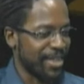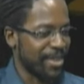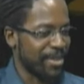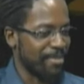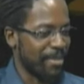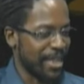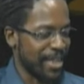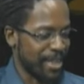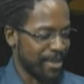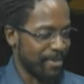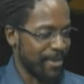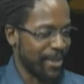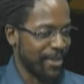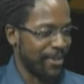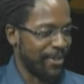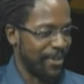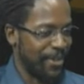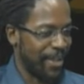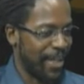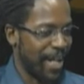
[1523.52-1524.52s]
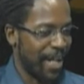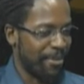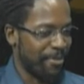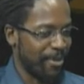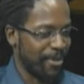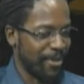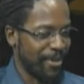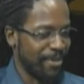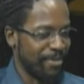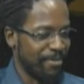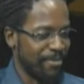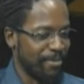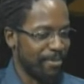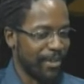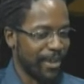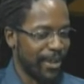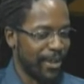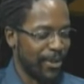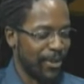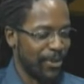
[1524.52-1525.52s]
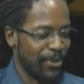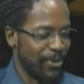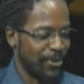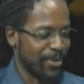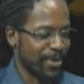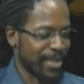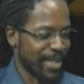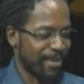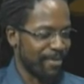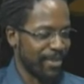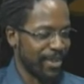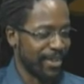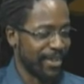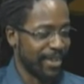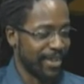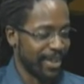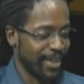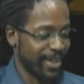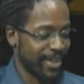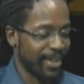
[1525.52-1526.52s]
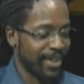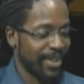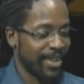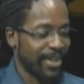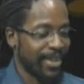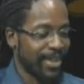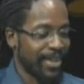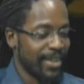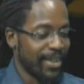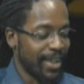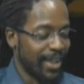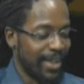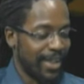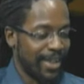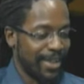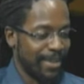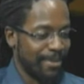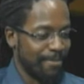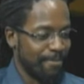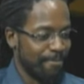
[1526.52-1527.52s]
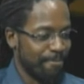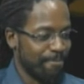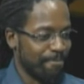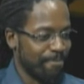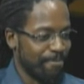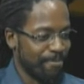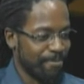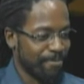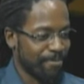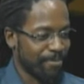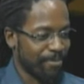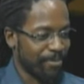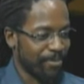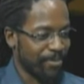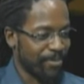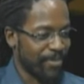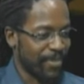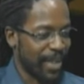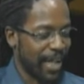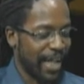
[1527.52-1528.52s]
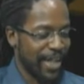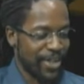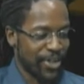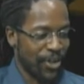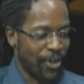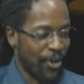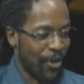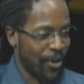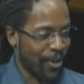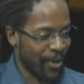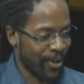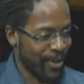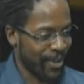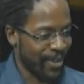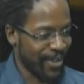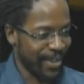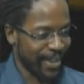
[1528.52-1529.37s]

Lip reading: my spiel on that would go something like, um, it's hard.